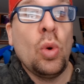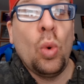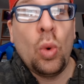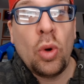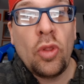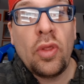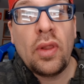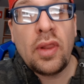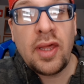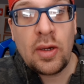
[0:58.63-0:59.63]
or the
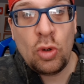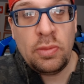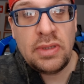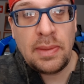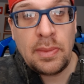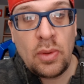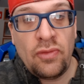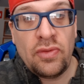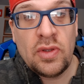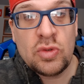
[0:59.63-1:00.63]
link will be down below.
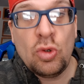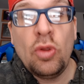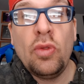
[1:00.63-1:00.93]
For this one,